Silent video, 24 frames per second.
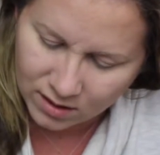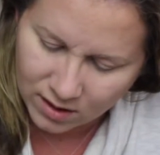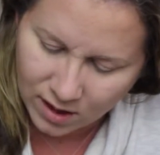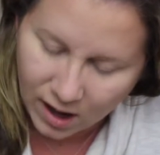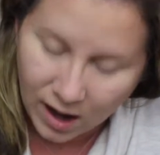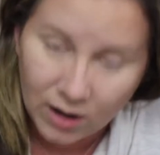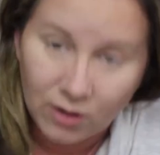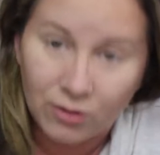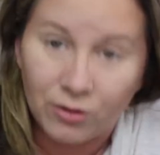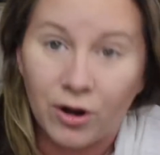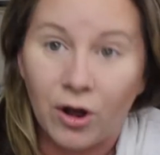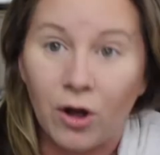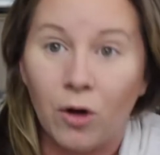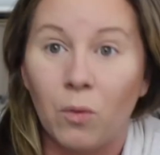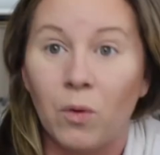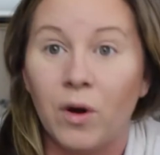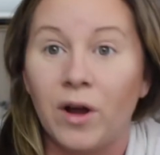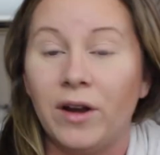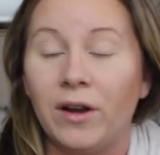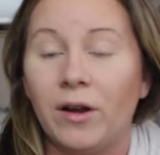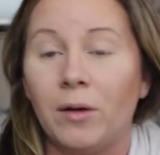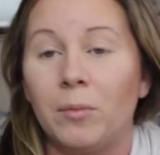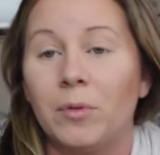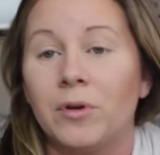I don't know
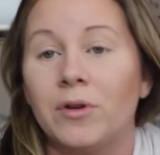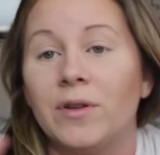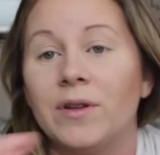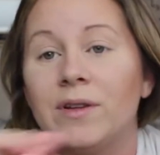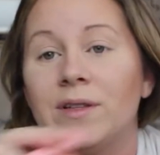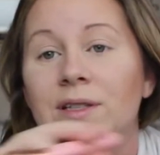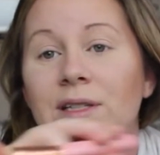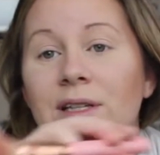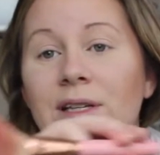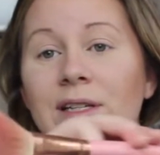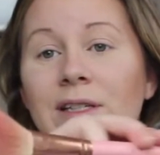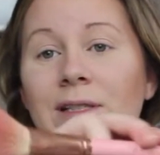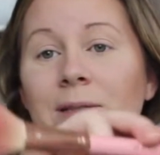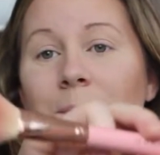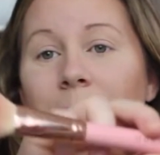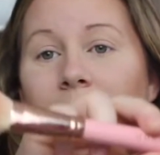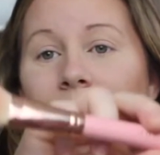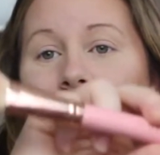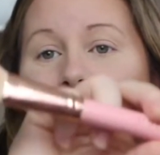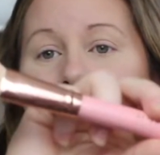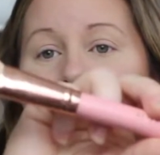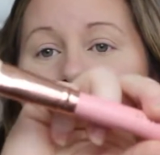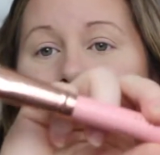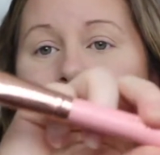what number this is,
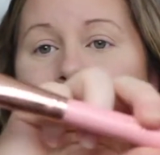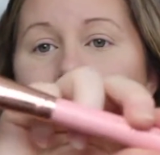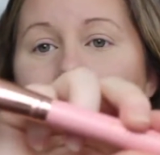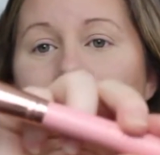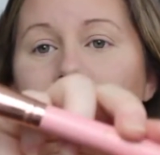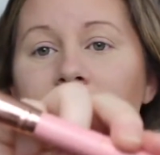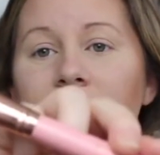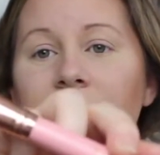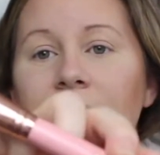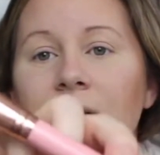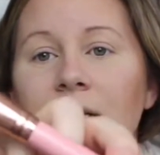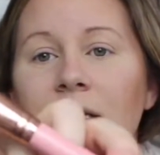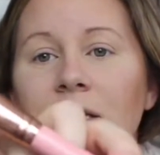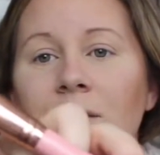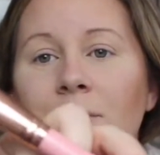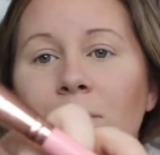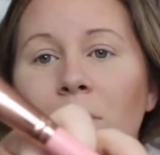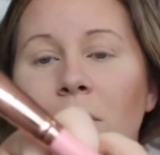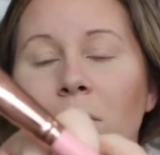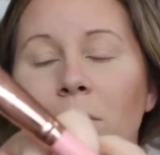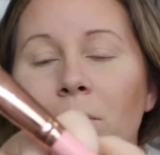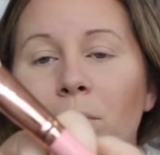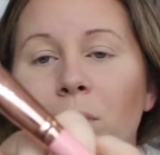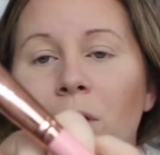but this is
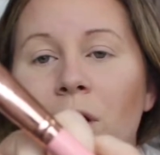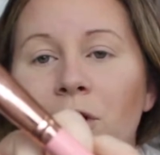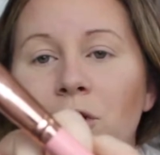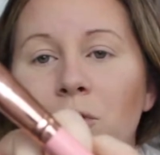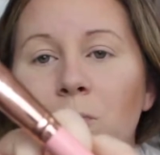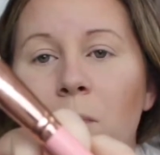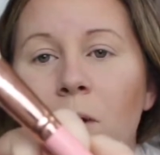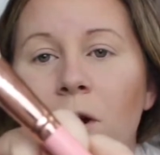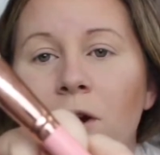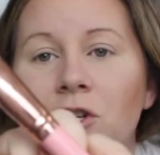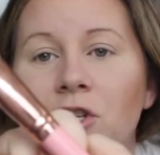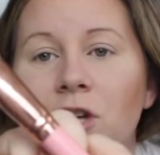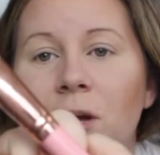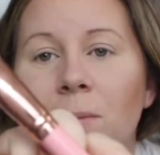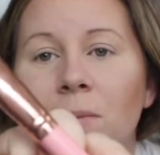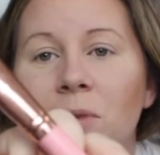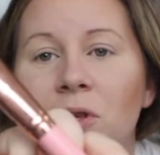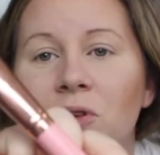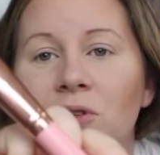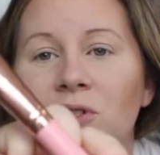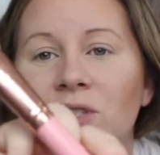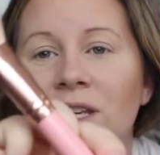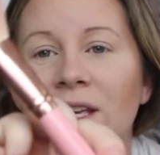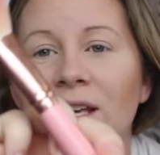the blush brush I'm
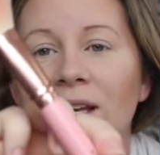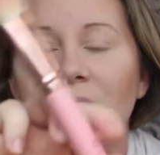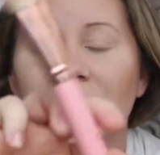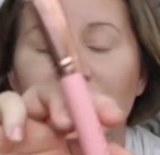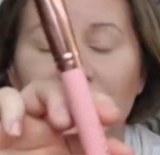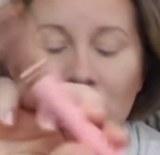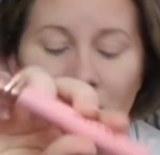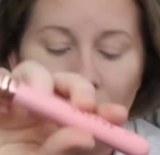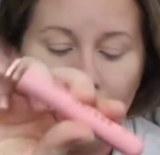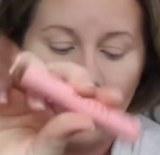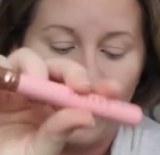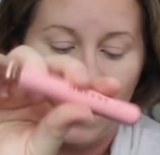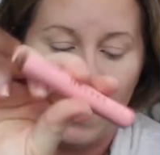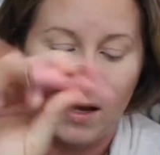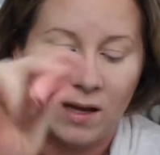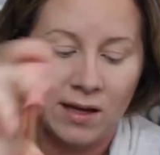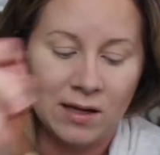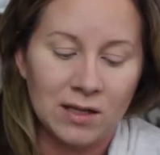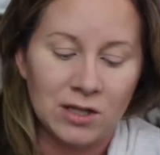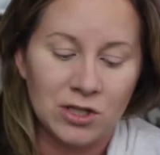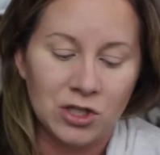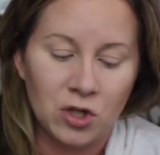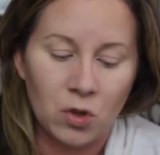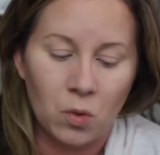using. It's the pink
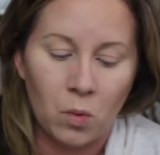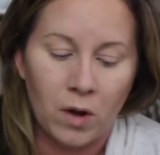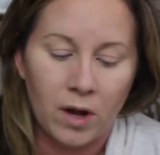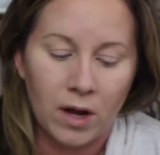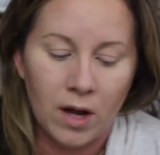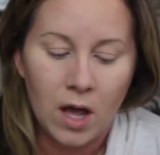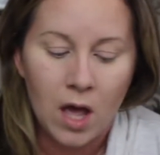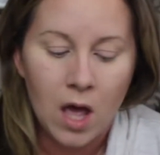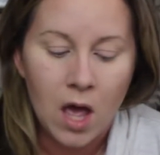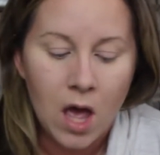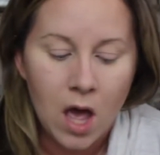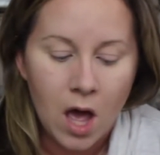edition one.